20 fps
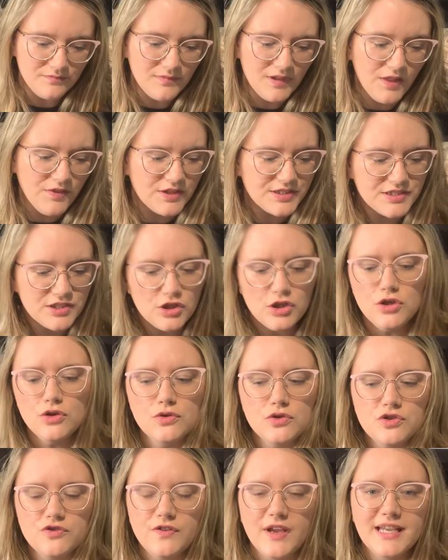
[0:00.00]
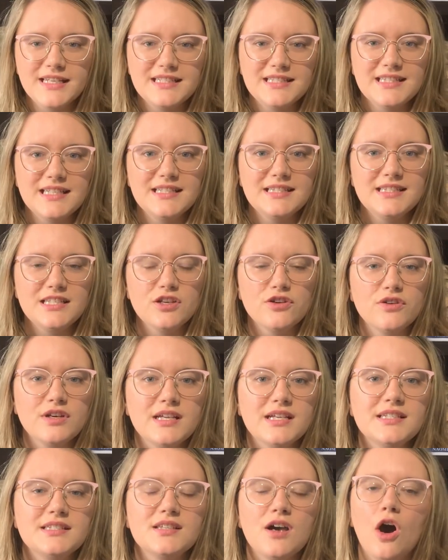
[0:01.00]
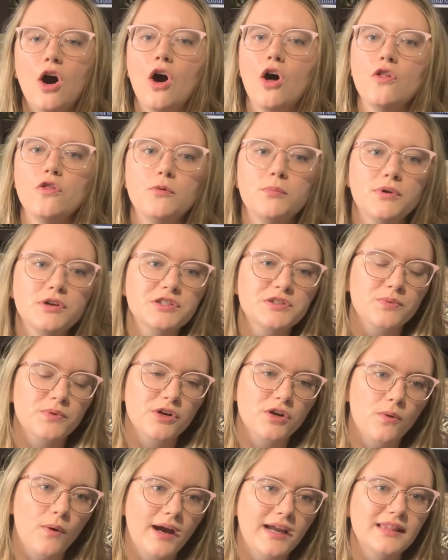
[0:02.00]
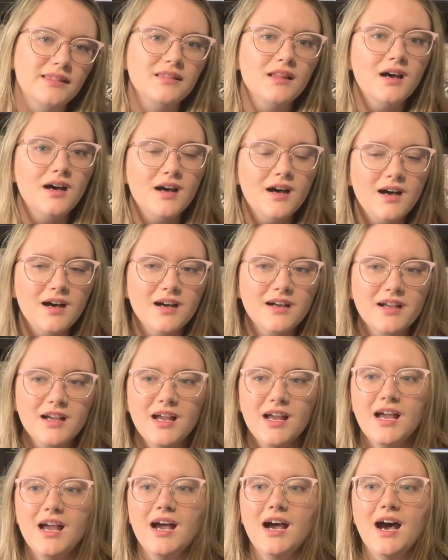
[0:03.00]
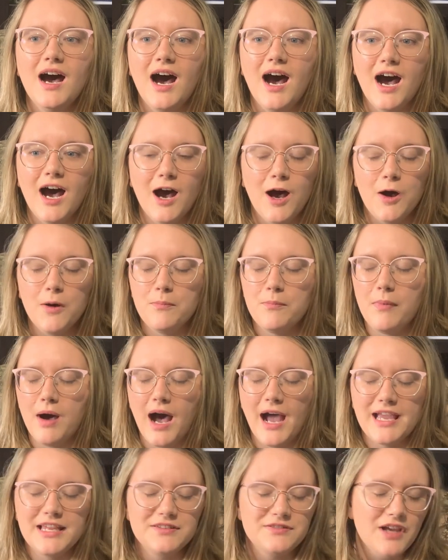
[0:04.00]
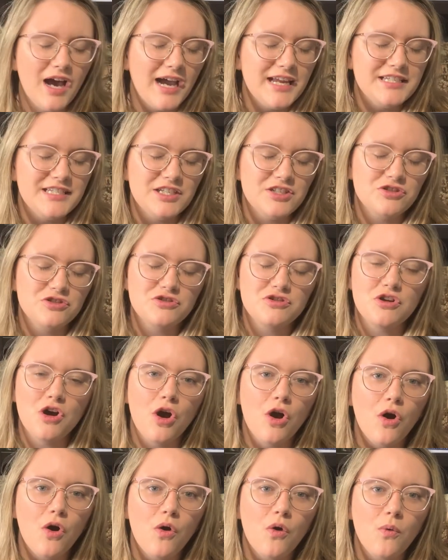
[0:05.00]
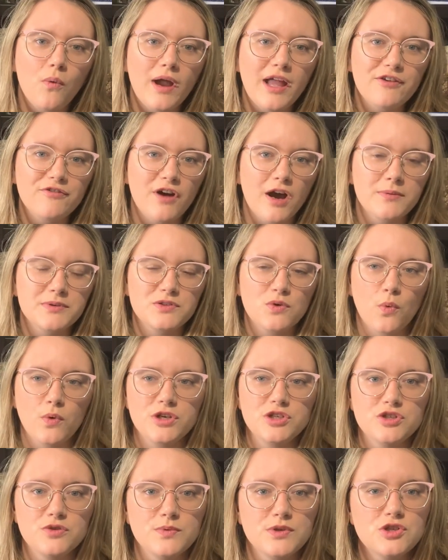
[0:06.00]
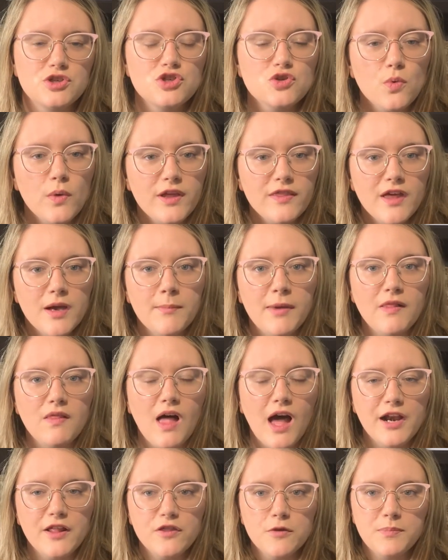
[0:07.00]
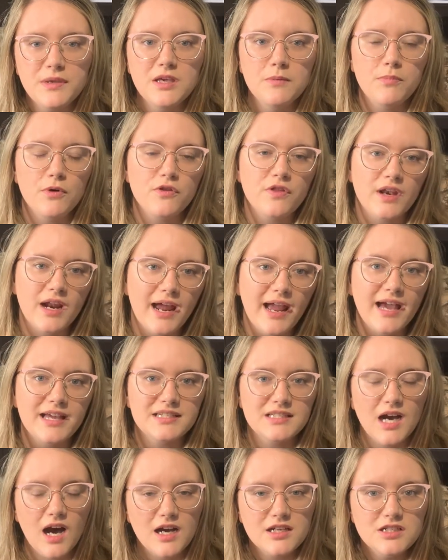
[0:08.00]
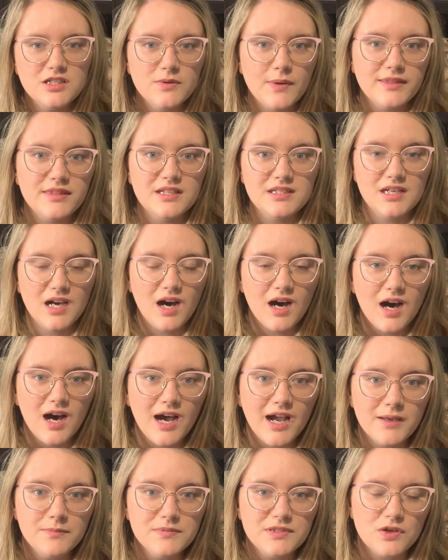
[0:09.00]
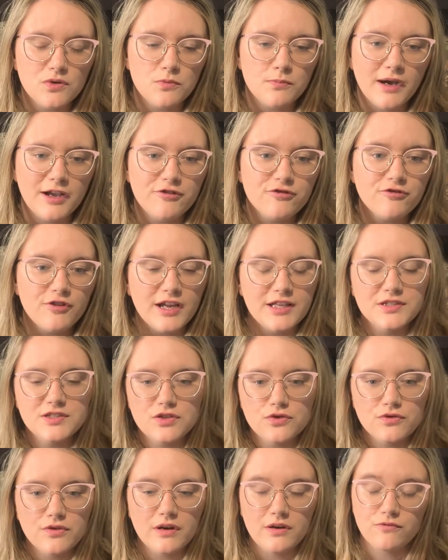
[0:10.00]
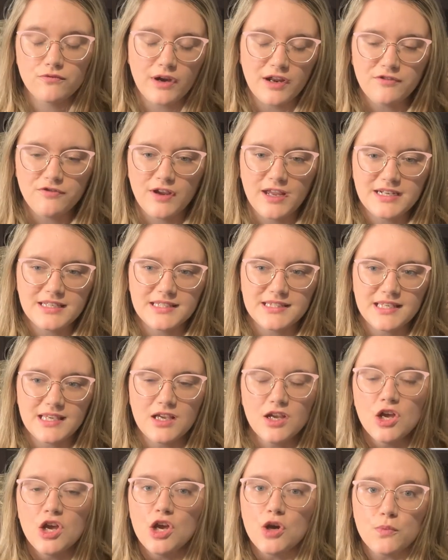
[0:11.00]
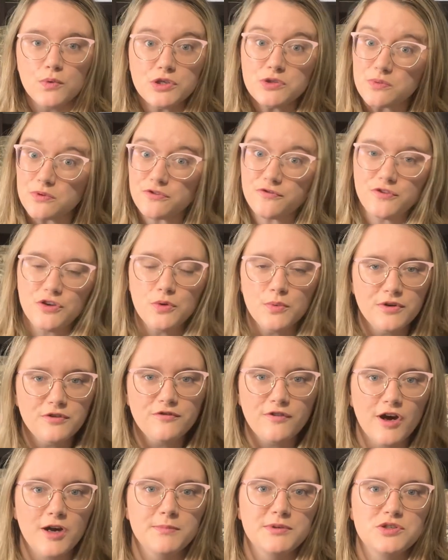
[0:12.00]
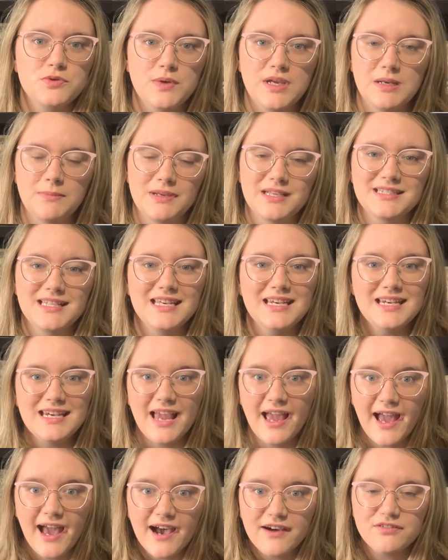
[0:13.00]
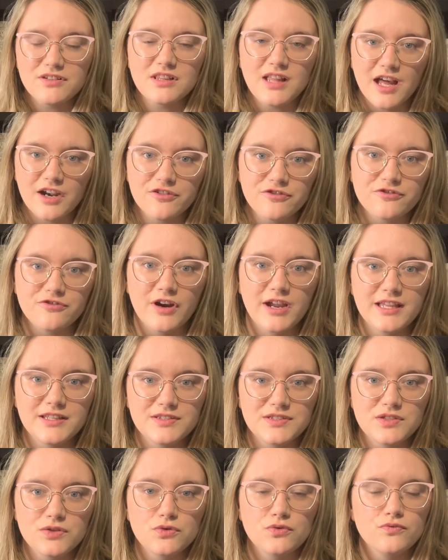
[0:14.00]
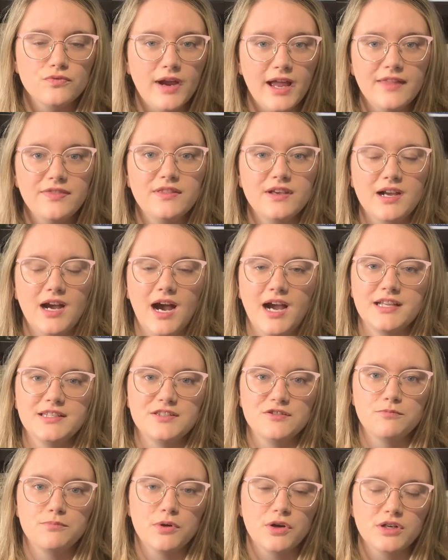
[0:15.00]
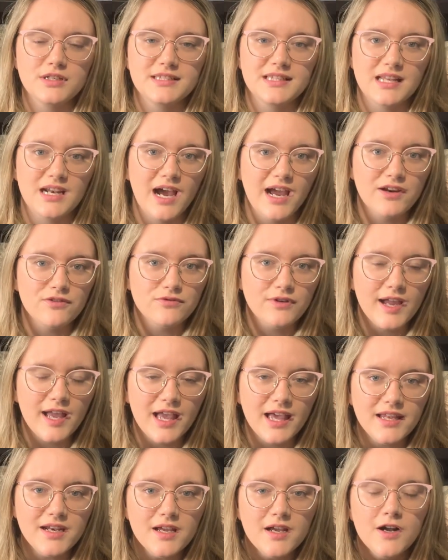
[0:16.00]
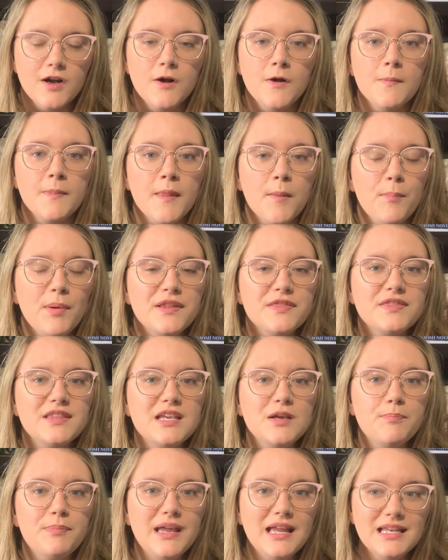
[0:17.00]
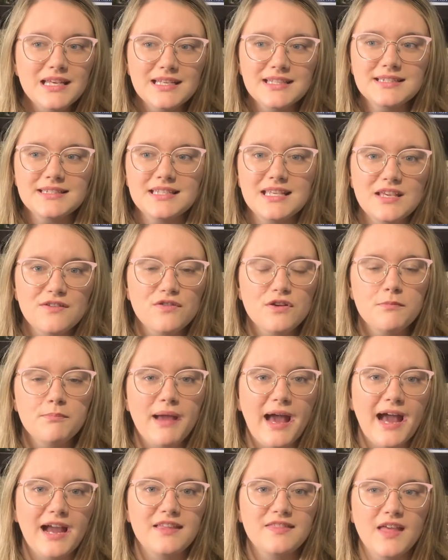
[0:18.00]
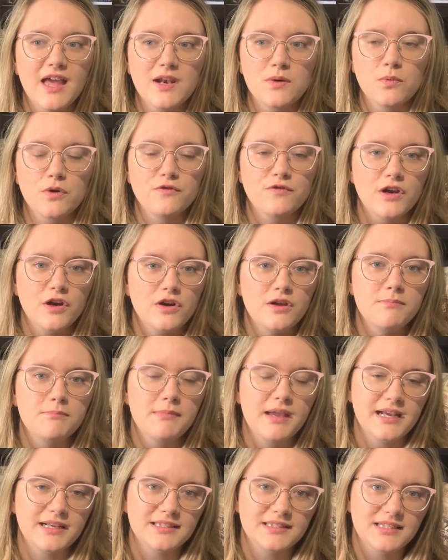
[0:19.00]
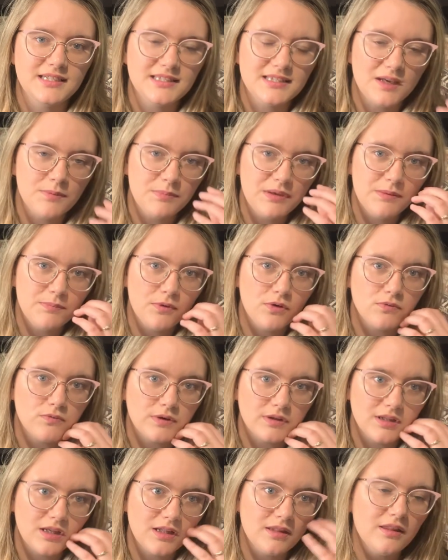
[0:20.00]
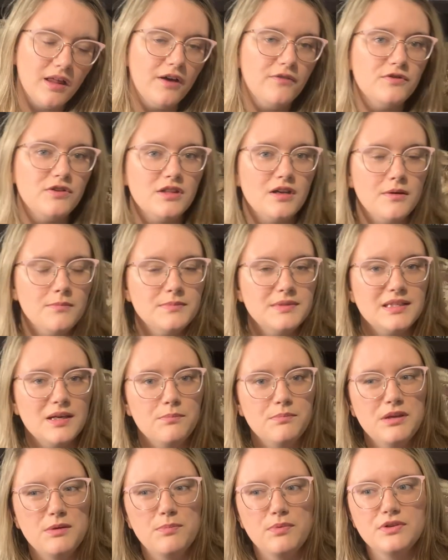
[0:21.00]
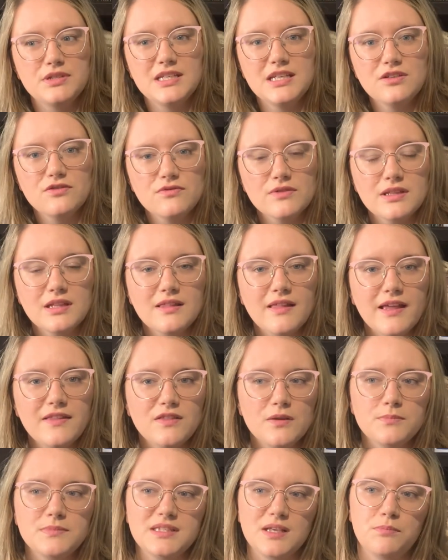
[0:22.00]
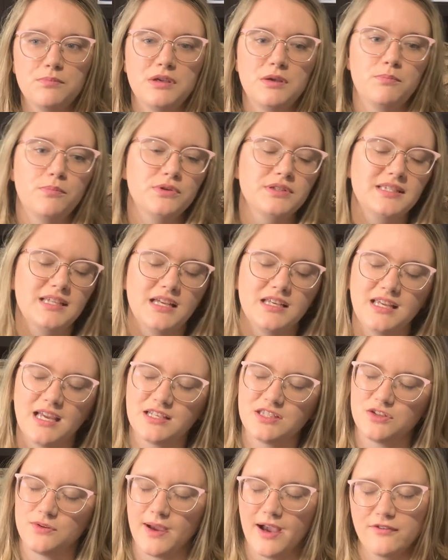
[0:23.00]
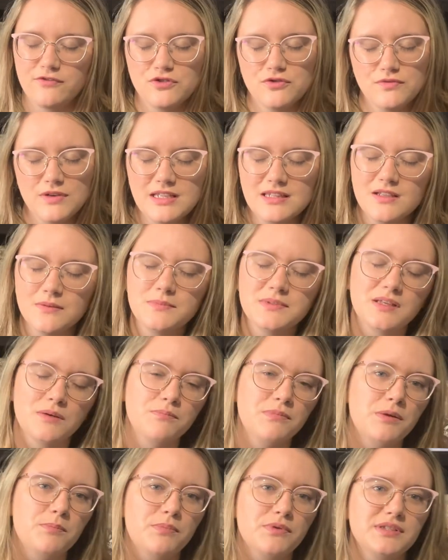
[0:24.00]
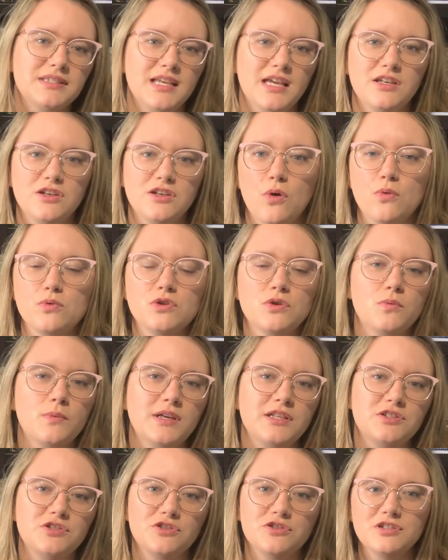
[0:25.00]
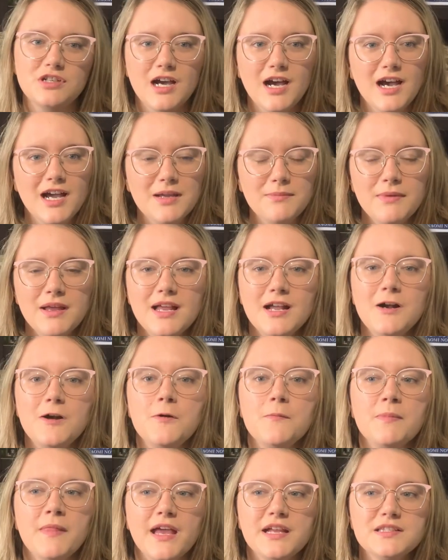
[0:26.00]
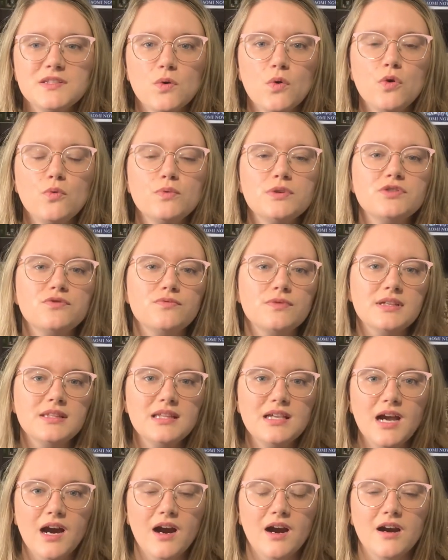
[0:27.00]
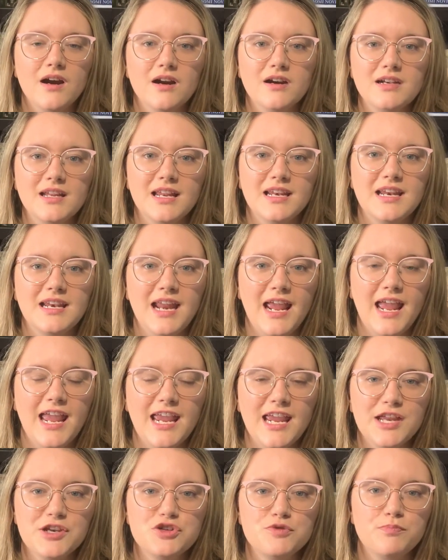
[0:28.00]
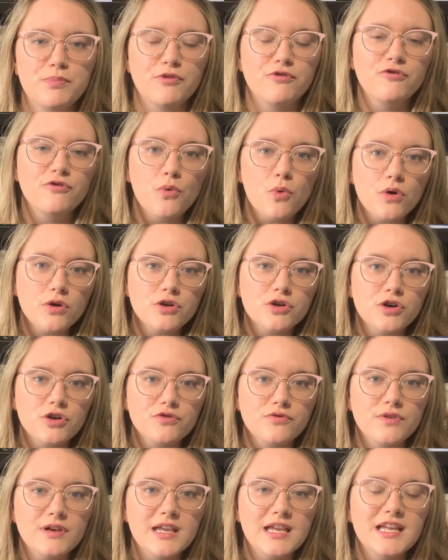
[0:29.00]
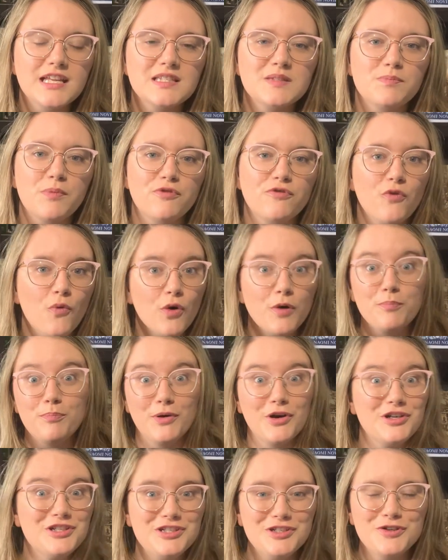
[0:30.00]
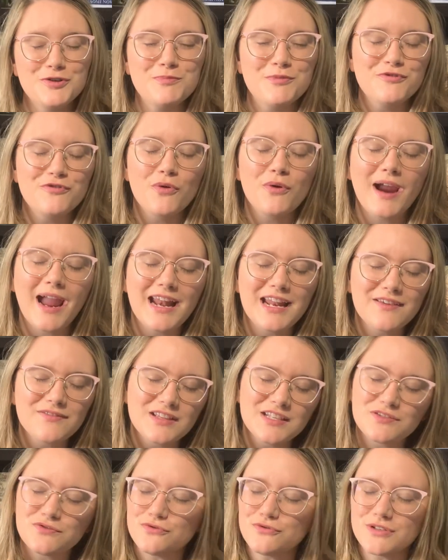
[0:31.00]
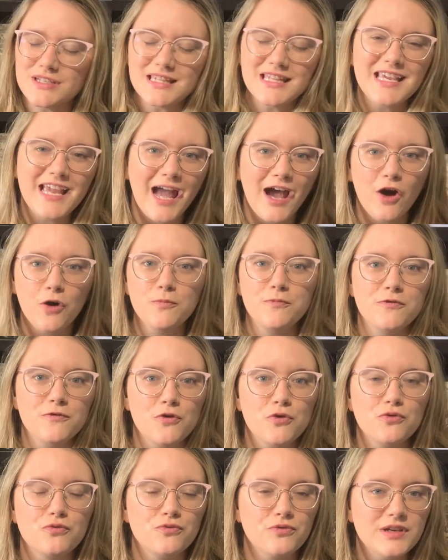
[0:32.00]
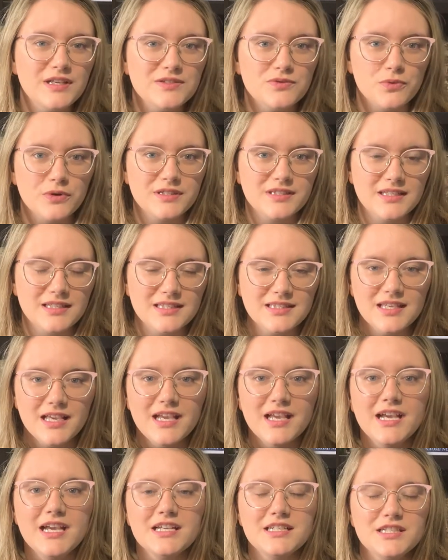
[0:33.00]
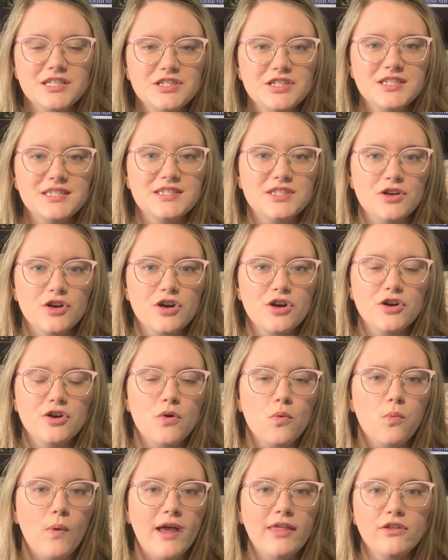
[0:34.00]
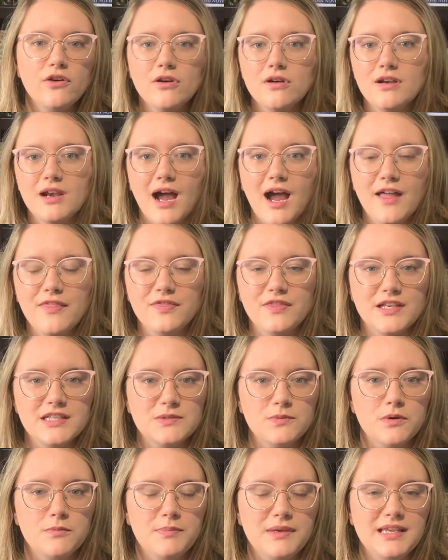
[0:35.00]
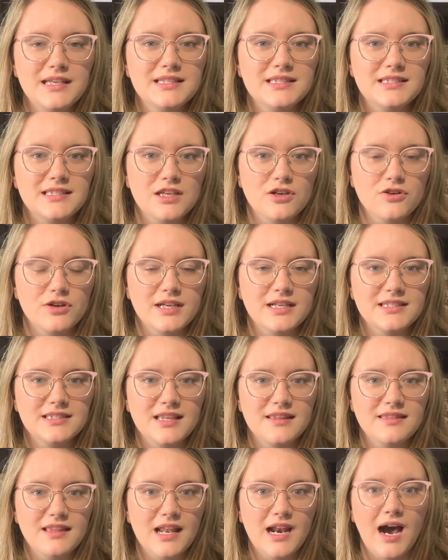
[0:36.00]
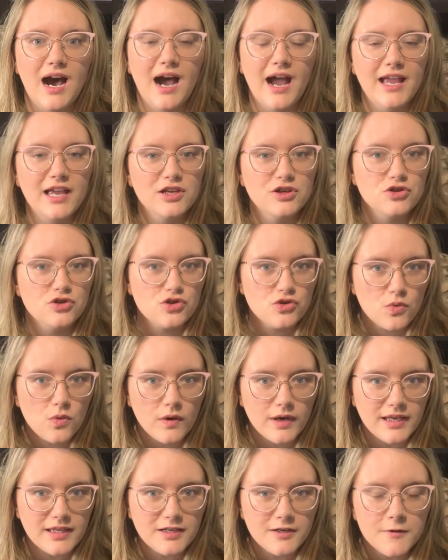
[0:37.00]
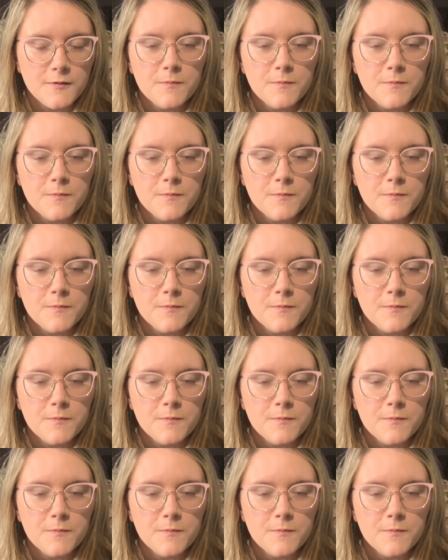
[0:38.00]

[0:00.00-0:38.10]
this huge fantasy series, all the books were quite long. I didn't know if I was going to enjoy them. A lot of the people that I had talked to at the time, so my friends who read fantasy, which were few and far between because I didn't have a lot of friends who read the kinds of books that I read, but the opinions even back then were very mixed. Some people really loved them. Some people didn't really like them. Some people said, yes, you have to read them. Some people said, don't waste your time. And so it was really hard in an age before Goodreads, before BookTube, before any of these really helpful resources to discern whether or not this would be a series that I enjoyed.